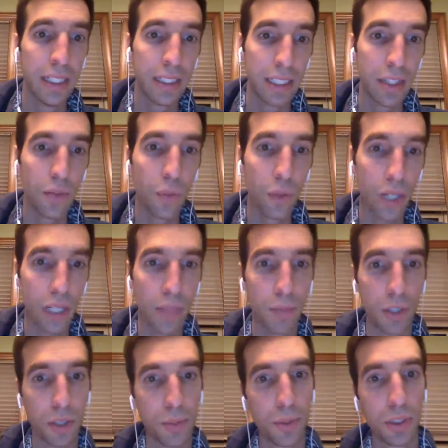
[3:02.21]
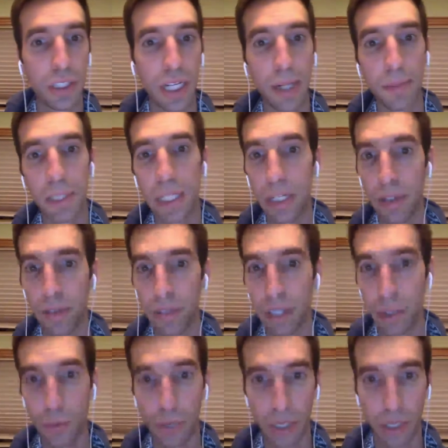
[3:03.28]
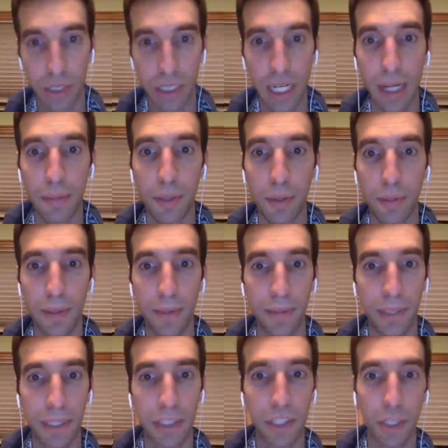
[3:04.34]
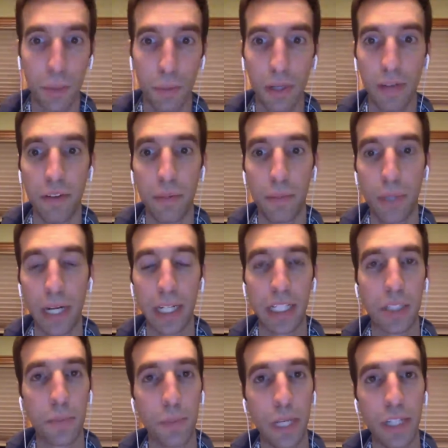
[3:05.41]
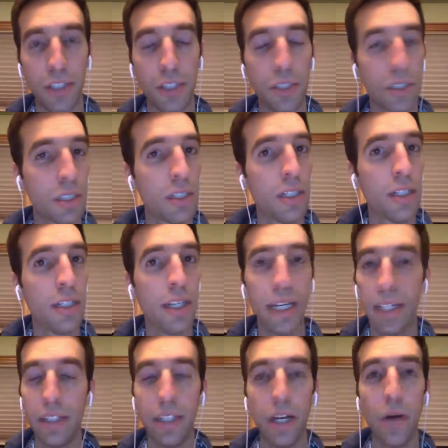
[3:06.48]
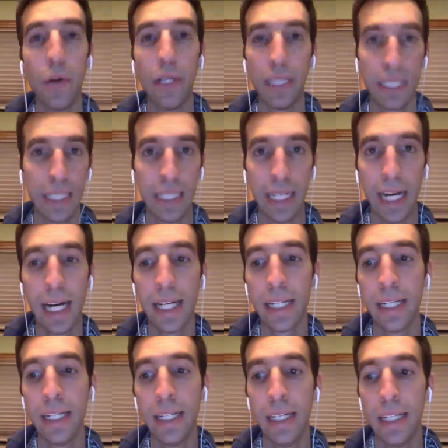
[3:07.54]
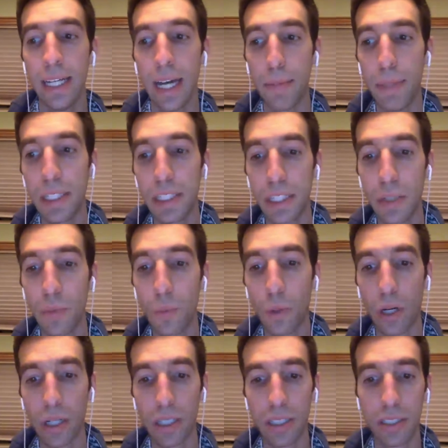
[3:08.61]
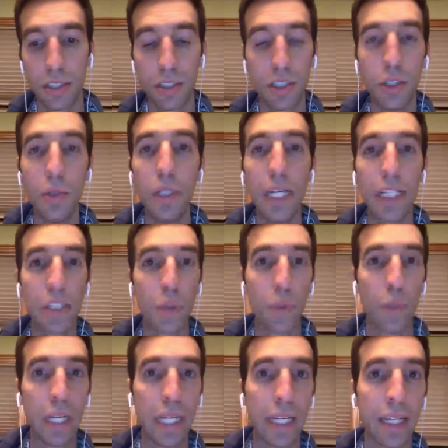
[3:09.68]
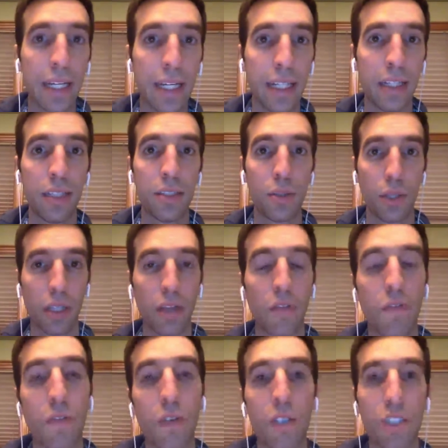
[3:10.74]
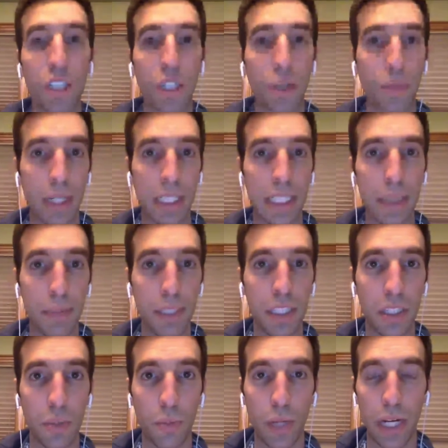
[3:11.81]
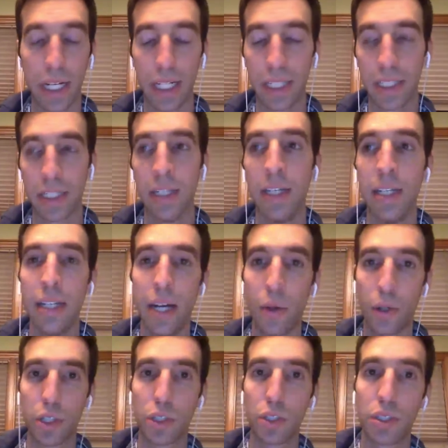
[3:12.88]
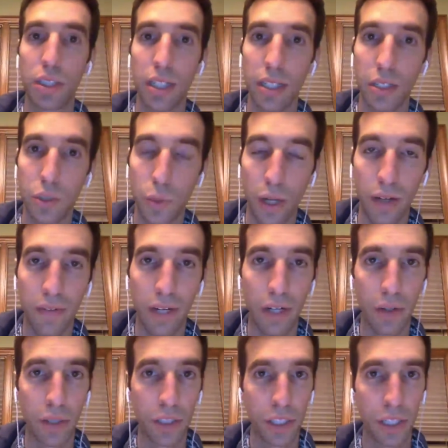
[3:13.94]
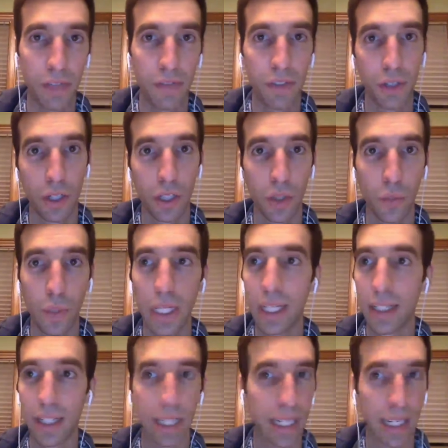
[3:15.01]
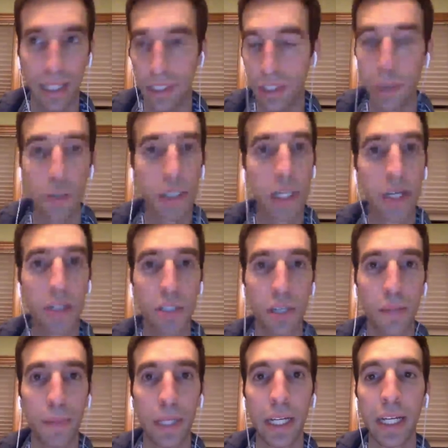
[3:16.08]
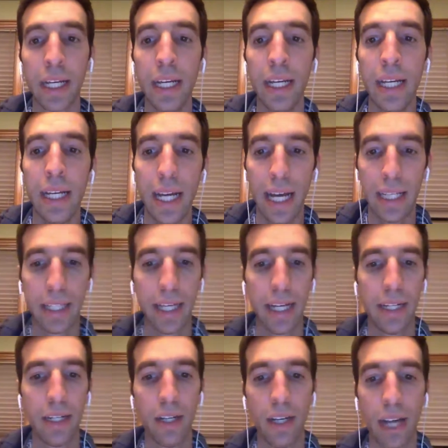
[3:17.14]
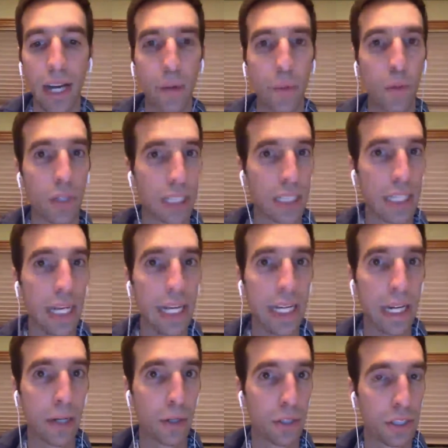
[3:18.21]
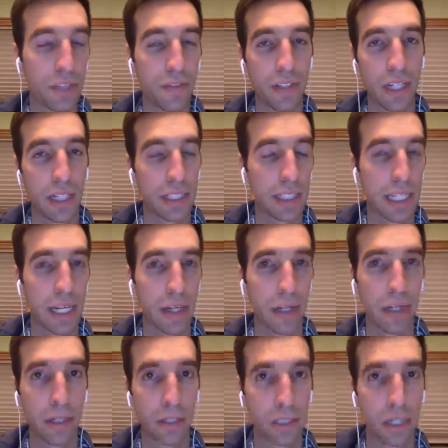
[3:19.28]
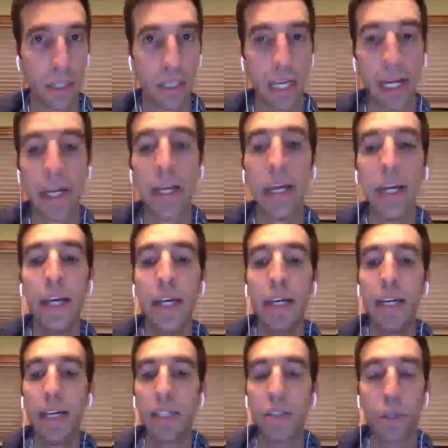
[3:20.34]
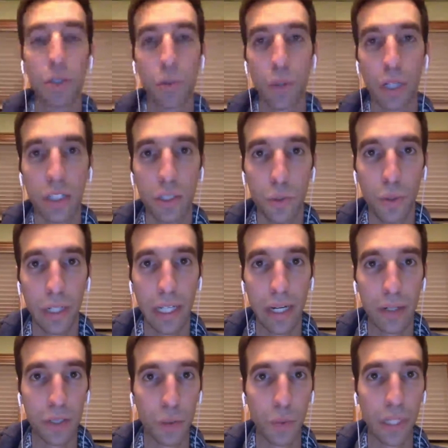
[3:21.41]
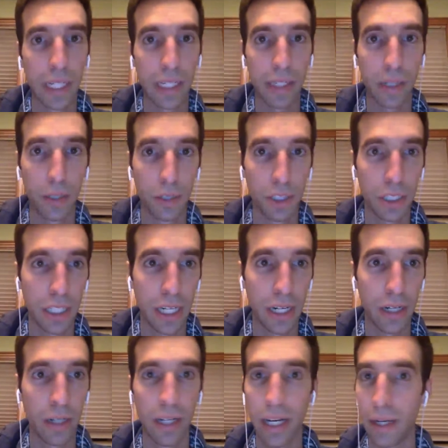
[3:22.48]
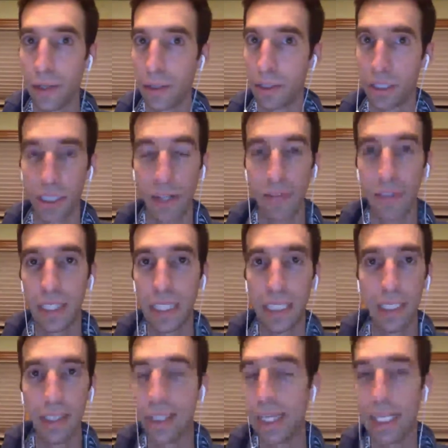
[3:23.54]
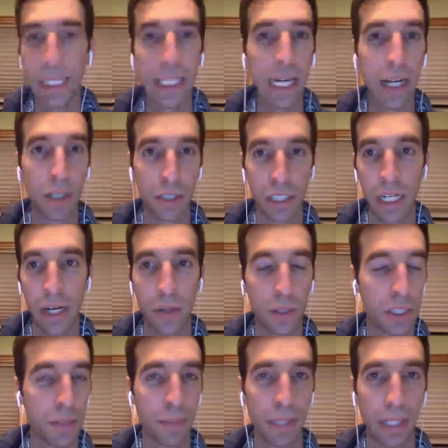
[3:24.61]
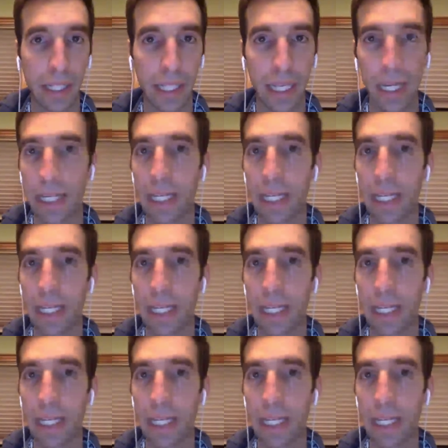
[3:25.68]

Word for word: Didn't working multiple jobs interfere with your time commitment to your private practice patients? And no, it did not. I basically worked two days a week in, during the first year of my DPC practice. I worked 12 hour shift during the week, like on a Tuesday or something, and then I worked an eight hour shift on a Saturday or Sunday. And so I was working 20 hours a week at the urgent care. I earned 70, 80 dollars an hour, something like that.